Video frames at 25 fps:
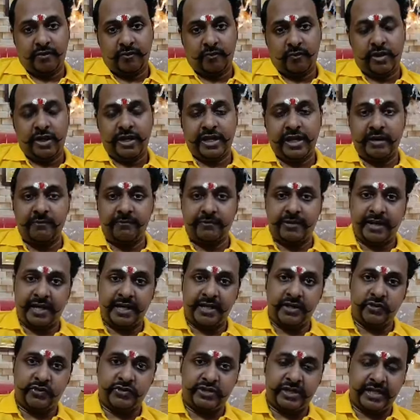What I am
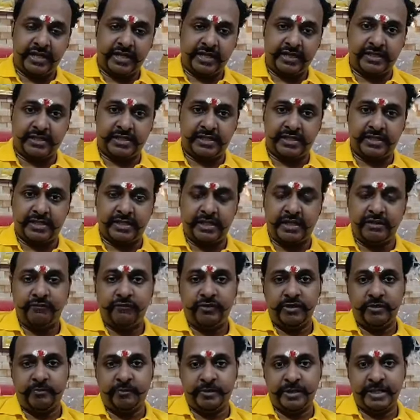trying to say is
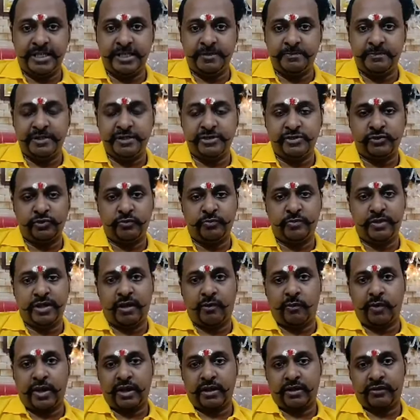every principal should be
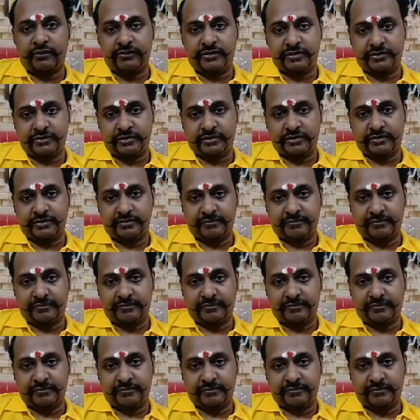aware of this.